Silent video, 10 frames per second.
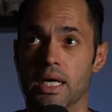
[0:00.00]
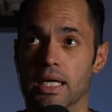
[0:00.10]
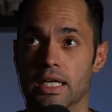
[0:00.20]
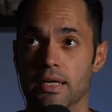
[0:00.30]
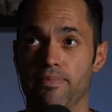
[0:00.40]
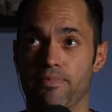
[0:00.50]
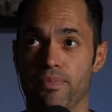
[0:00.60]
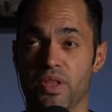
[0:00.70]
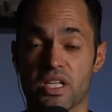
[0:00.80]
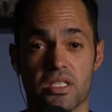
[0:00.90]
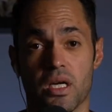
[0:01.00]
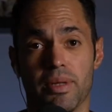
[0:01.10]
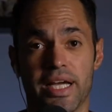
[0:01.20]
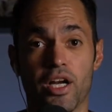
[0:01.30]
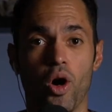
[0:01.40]
the
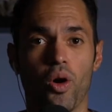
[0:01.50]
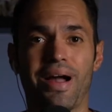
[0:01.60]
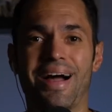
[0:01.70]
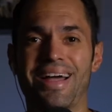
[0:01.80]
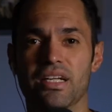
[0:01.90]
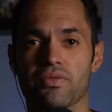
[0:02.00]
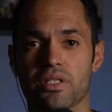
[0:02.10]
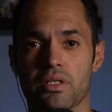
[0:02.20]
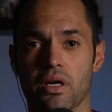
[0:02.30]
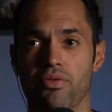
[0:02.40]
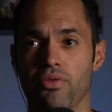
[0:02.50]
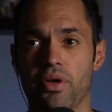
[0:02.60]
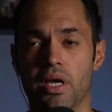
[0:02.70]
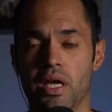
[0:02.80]
subline all kind of stuff.